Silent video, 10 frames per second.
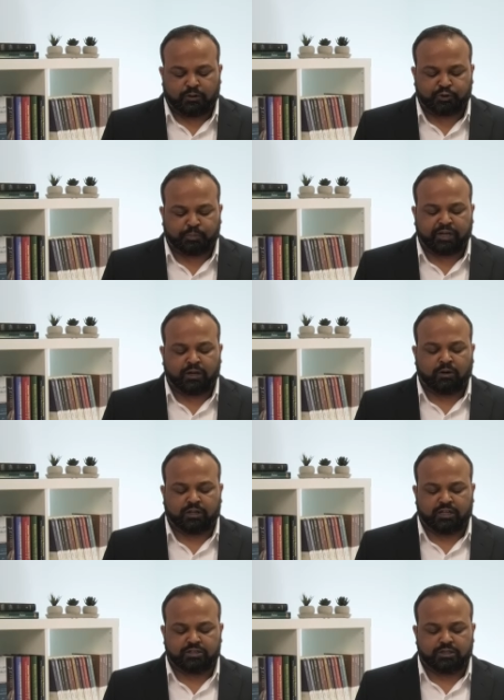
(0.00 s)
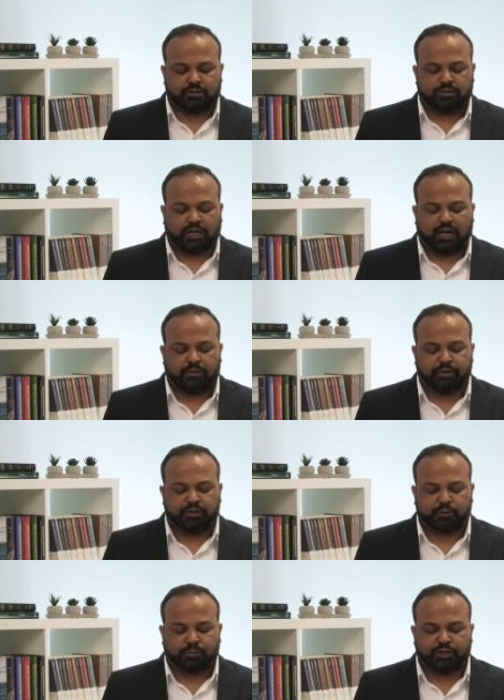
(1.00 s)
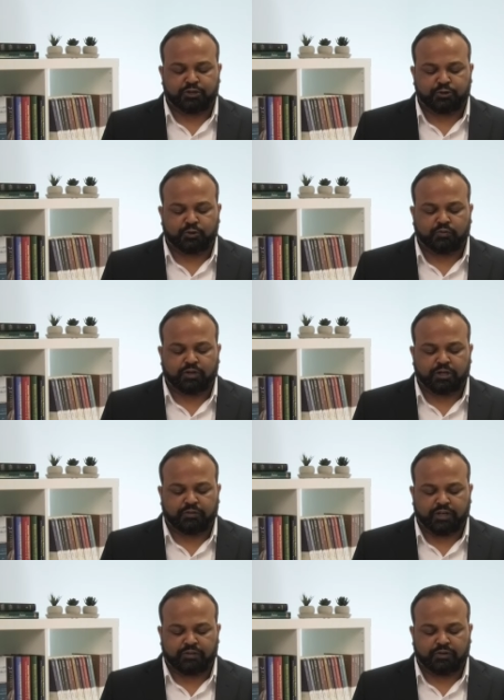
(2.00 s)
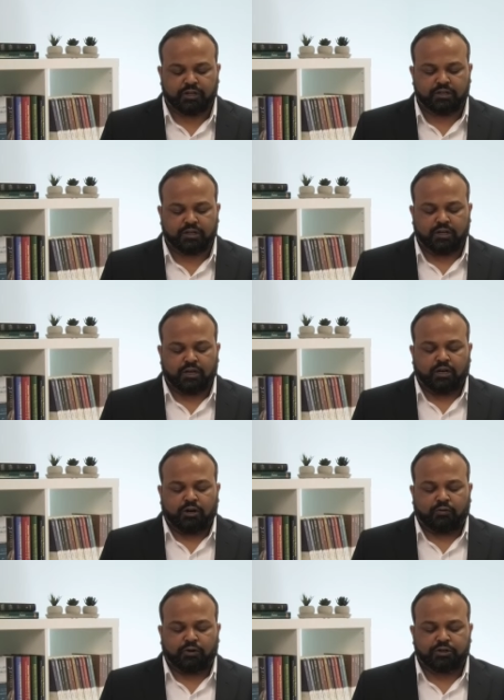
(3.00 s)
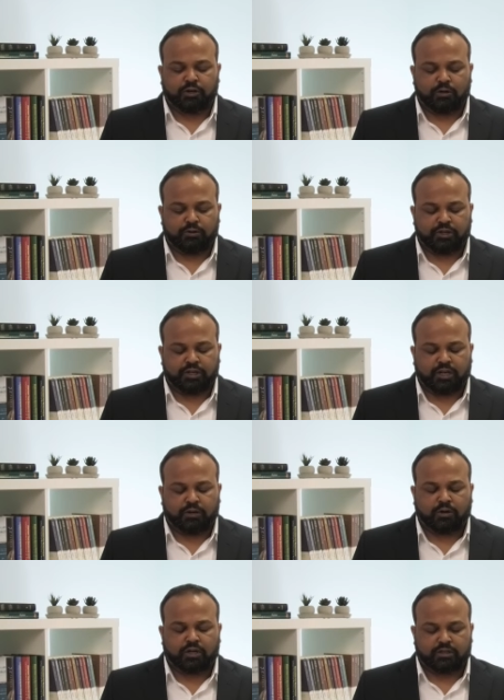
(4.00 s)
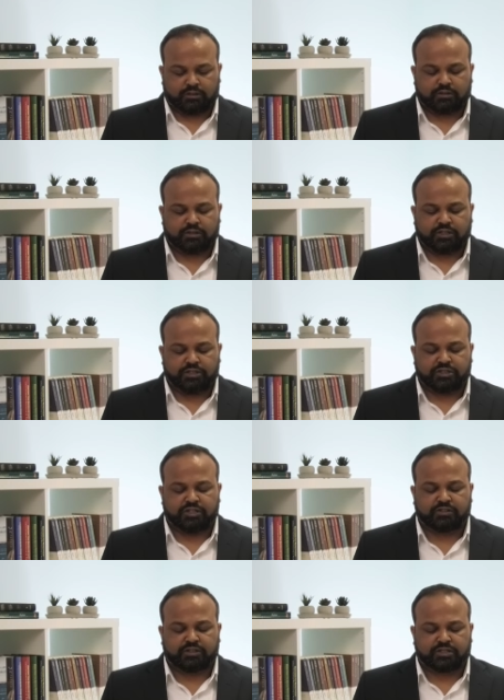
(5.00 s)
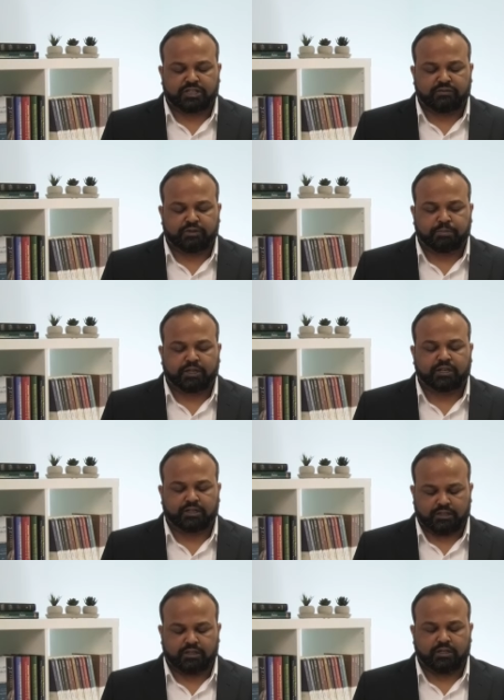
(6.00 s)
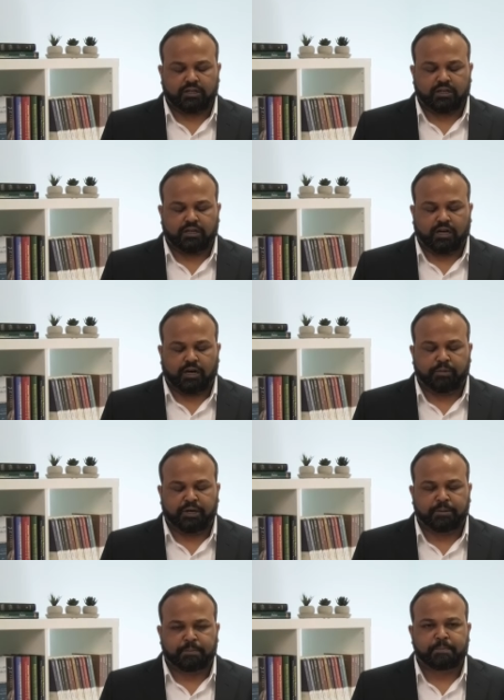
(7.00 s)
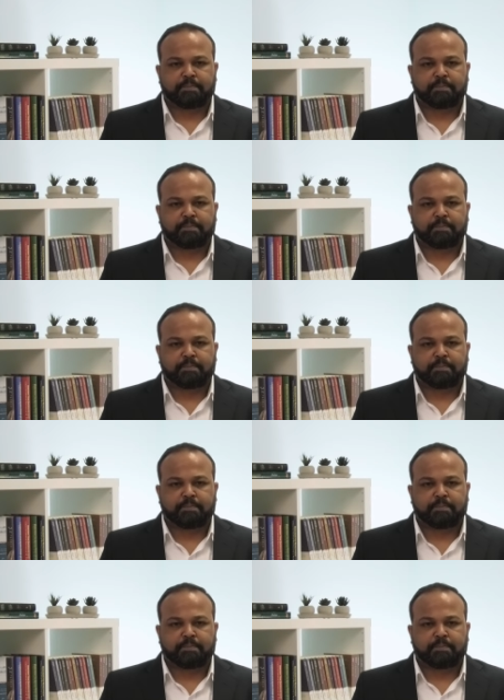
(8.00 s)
Also, pray, Lord, that you would help me to preach your word faithfully for your glory and honor. In Jesus' name we pray. Amen.